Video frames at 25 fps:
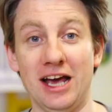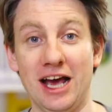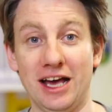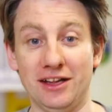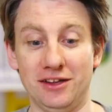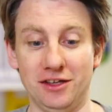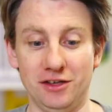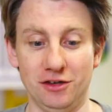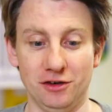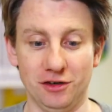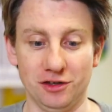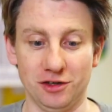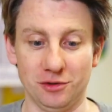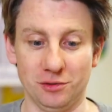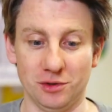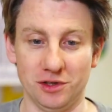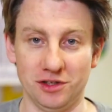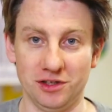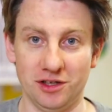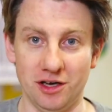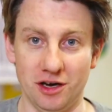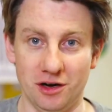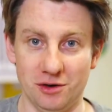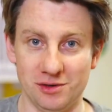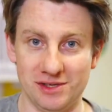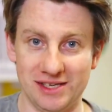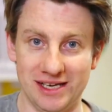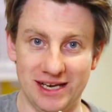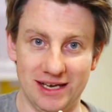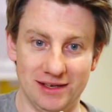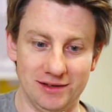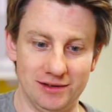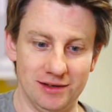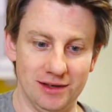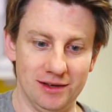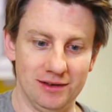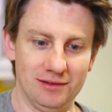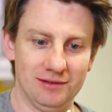and the other one goes
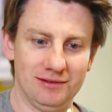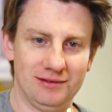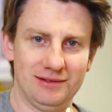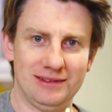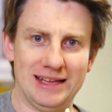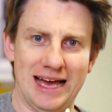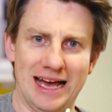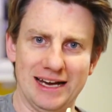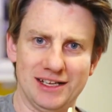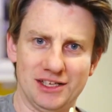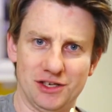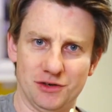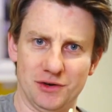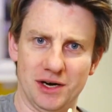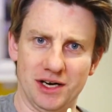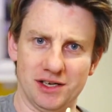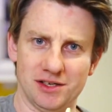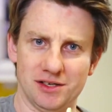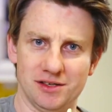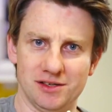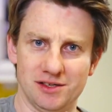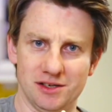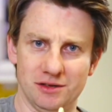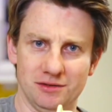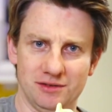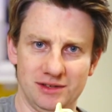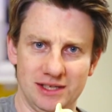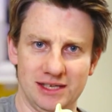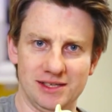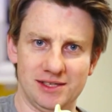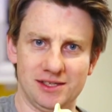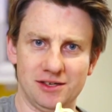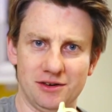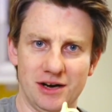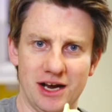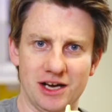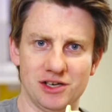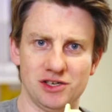in that direction. So this
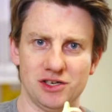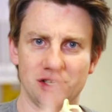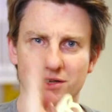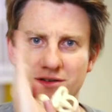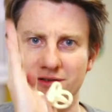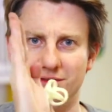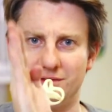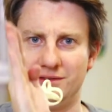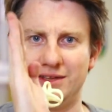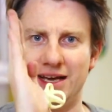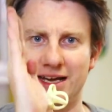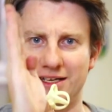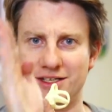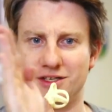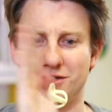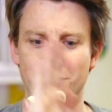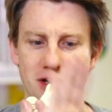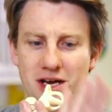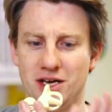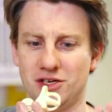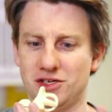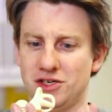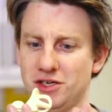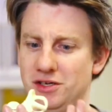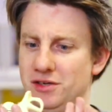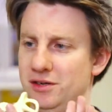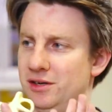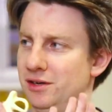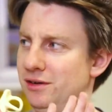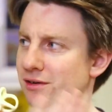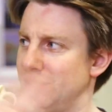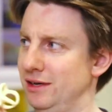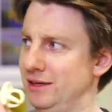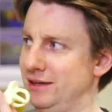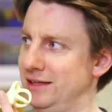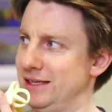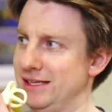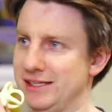direction,
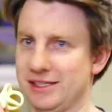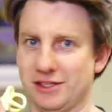and this